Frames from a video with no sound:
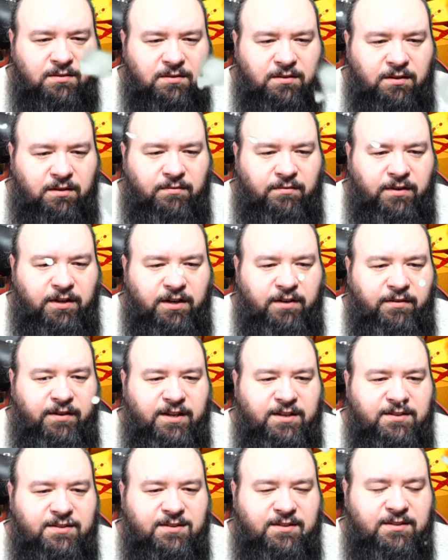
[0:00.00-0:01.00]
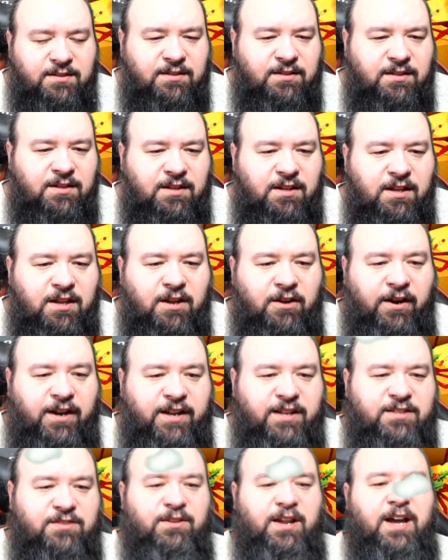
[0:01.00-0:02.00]
Oh, there he is. All
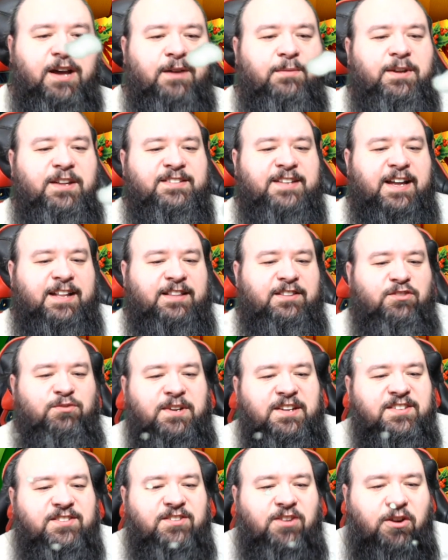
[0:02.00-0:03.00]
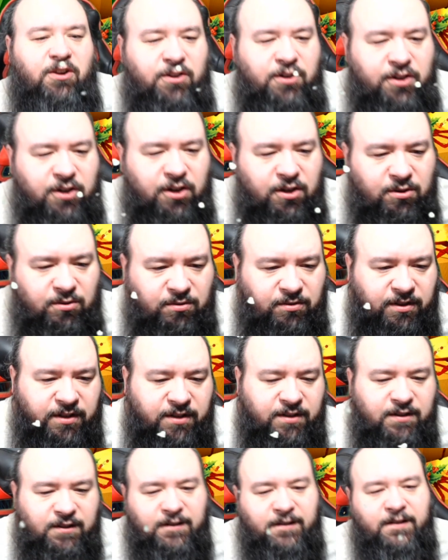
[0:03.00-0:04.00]
right, so now he's at three-star
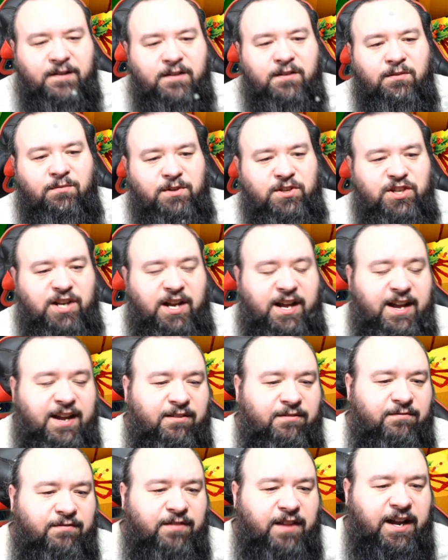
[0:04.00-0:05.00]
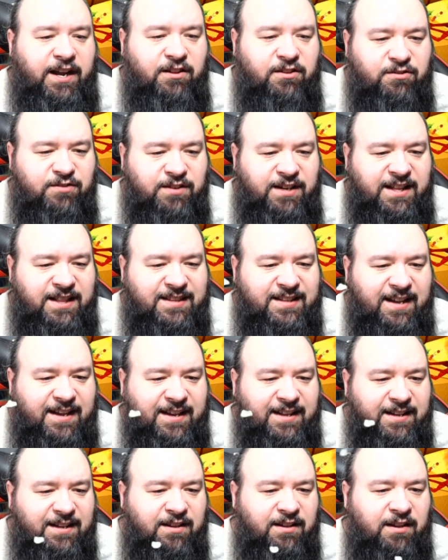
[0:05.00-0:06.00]
gold, which I have nine hundred
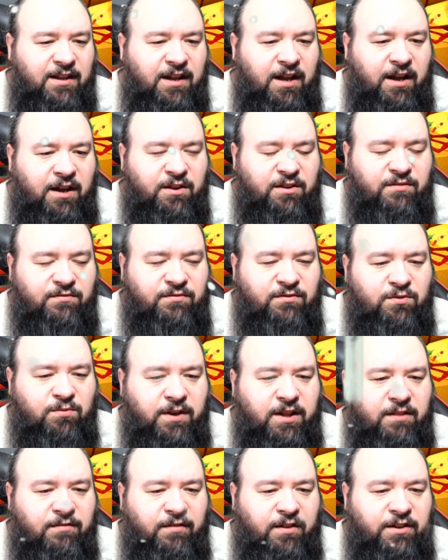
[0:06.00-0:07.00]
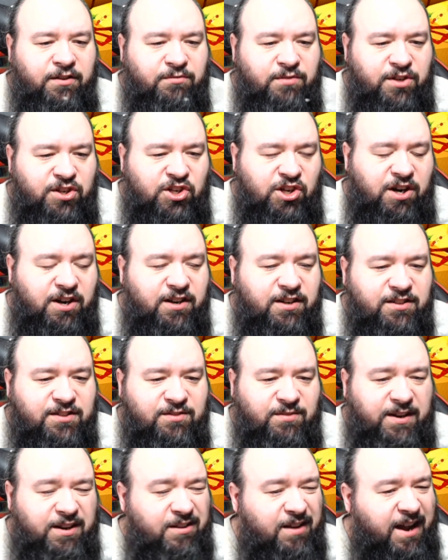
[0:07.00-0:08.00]
ten out of twelve hundred
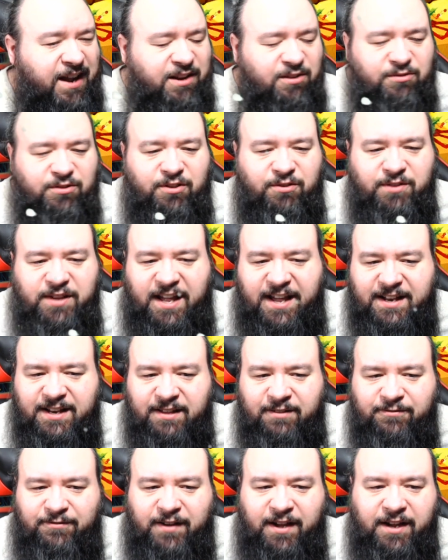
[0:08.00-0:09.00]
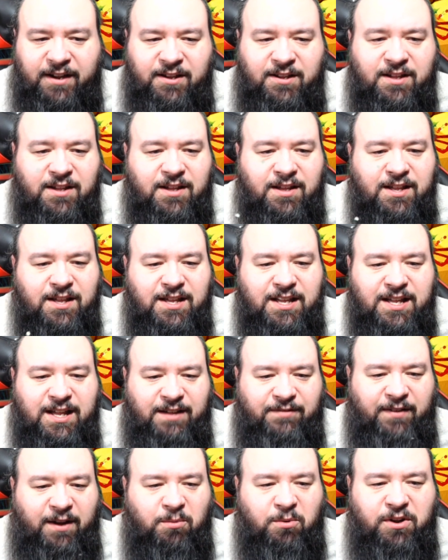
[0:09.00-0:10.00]
shards. So I, I don't know yet if I
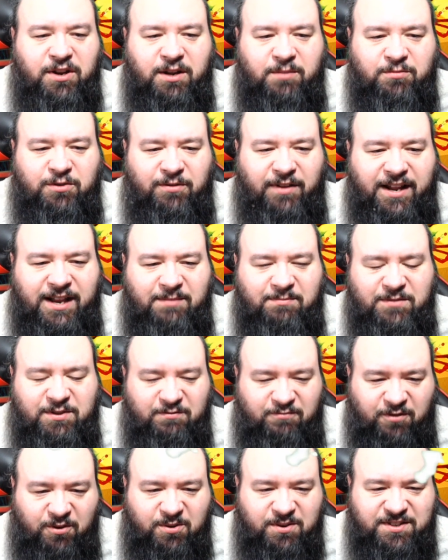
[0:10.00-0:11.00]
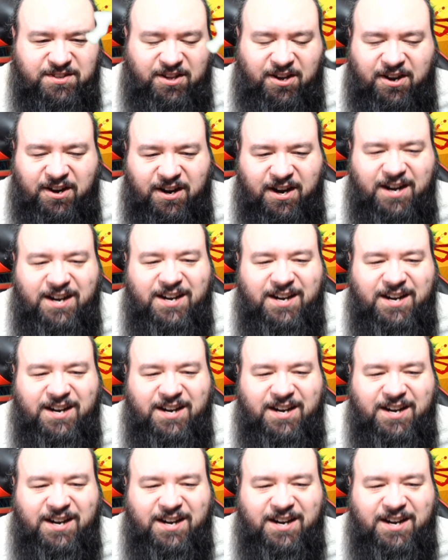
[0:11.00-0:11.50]
if I want to upgrade him to four-star